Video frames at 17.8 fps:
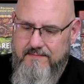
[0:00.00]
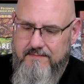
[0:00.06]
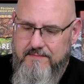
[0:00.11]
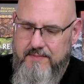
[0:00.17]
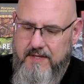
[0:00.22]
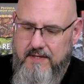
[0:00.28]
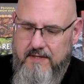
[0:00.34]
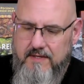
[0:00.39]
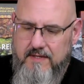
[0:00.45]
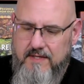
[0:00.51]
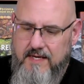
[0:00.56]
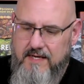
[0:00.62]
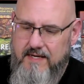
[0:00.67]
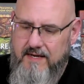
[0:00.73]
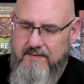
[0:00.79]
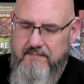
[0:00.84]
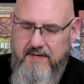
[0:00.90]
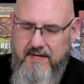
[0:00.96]
but good
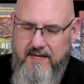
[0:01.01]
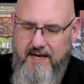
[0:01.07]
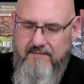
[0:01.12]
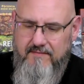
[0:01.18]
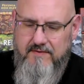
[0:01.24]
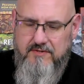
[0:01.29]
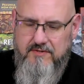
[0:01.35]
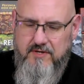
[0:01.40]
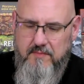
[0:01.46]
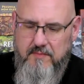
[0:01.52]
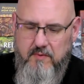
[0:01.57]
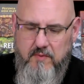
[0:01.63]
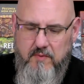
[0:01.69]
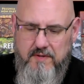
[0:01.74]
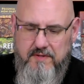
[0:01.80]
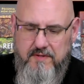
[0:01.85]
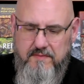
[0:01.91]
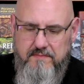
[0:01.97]
night. I've been having trouble
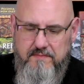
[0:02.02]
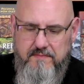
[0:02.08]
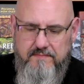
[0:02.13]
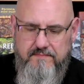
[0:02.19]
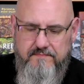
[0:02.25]
with them.